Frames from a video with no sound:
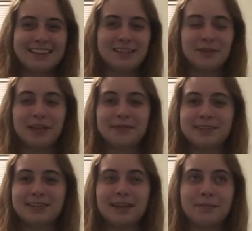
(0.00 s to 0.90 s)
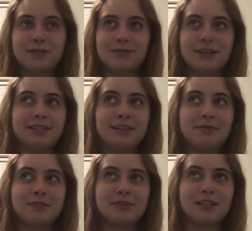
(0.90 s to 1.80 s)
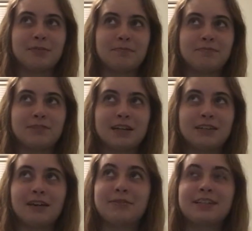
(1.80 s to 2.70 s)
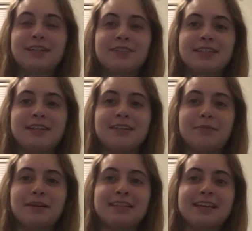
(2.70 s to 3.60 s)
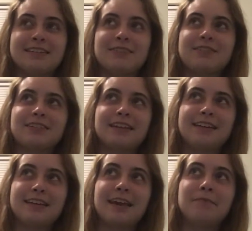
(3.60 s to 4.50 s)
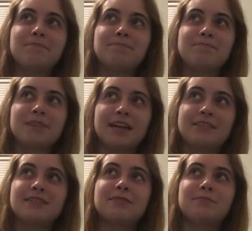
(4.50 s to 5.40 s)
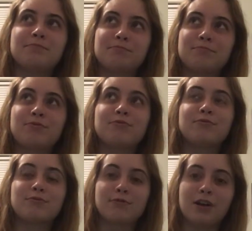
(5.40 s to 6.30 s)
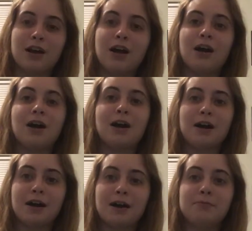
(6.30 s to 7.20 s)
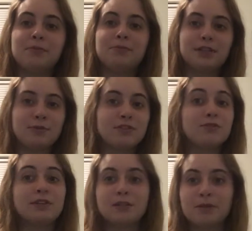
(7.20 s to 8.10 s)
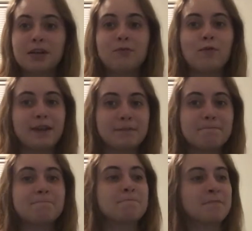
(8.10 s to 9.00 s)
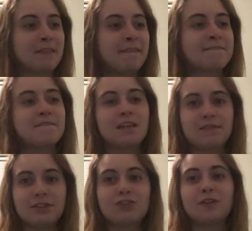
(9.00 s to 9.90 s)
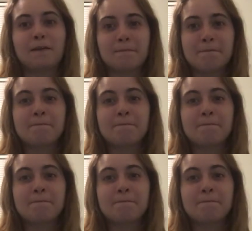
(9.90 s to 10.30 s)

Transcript: so that was fun. That was fun. I was kind of excited about that because I was just like, yep, Yasna probably was going to become queen eventually.